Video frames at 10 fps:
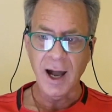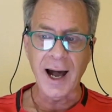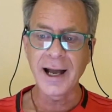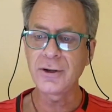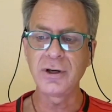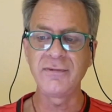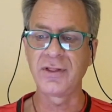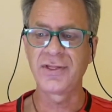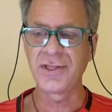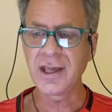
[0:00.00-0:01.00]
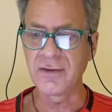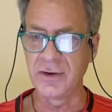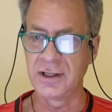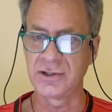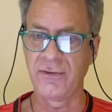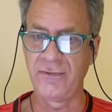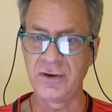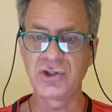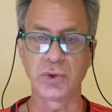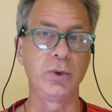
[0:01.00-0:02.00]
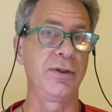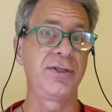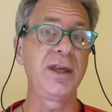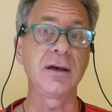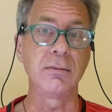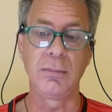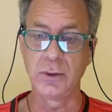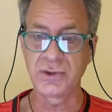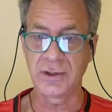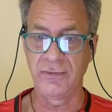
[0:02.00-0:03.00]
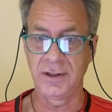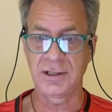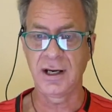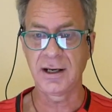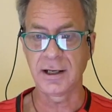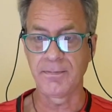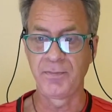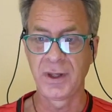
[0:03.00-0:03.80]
I don't even think of it as a visual thing most of the time.